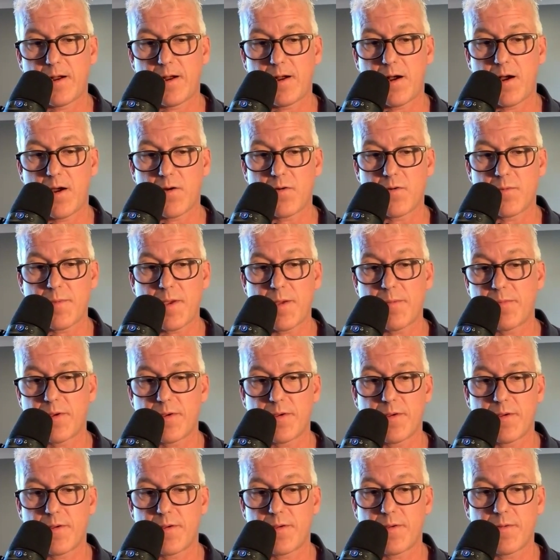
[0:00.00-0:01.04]

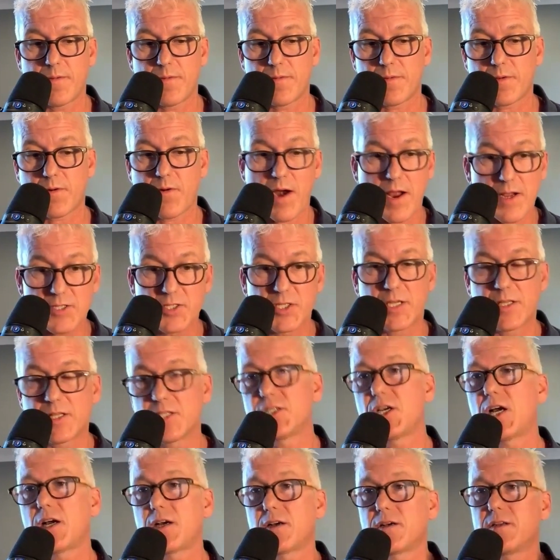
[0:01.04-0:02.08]
remember crouching in the
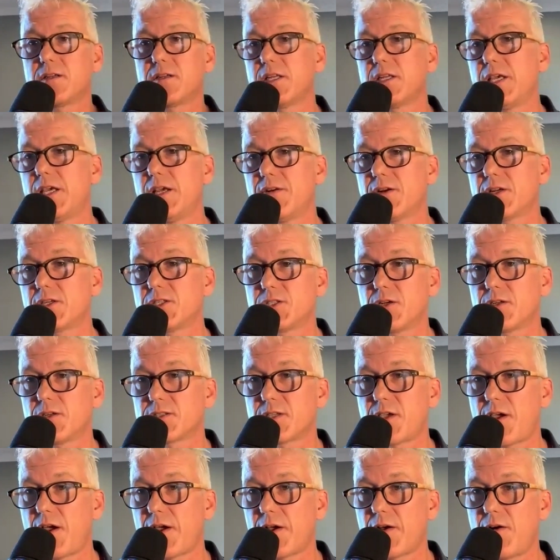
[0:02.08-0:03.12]
jungle and hearing
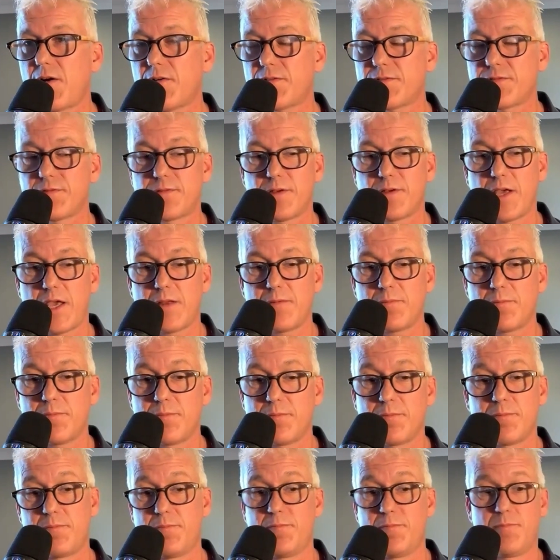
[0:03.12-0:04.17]
shots going off and
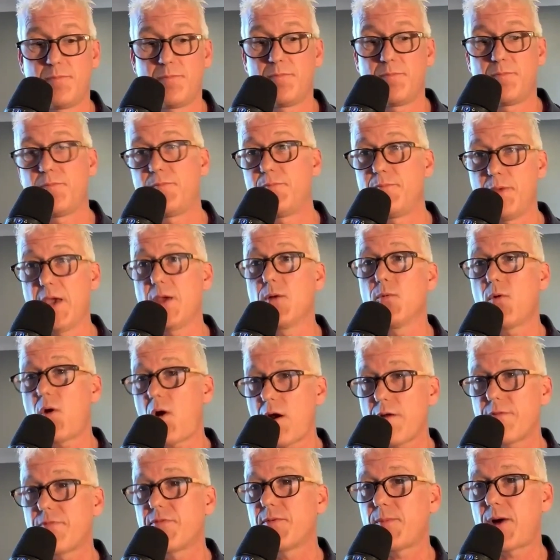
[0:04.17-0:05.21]
being
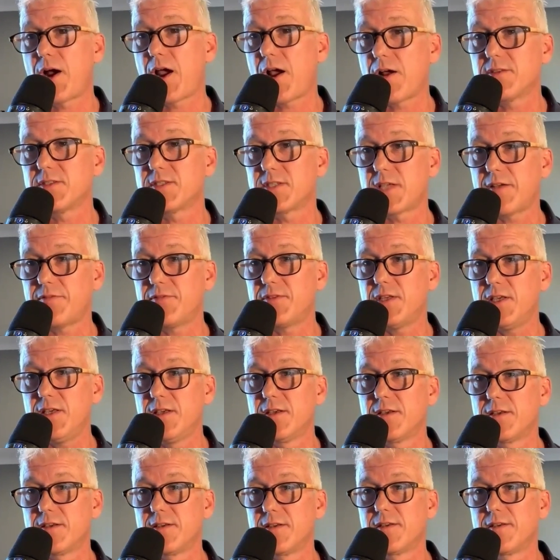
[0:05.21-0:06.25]
worried for my own safety.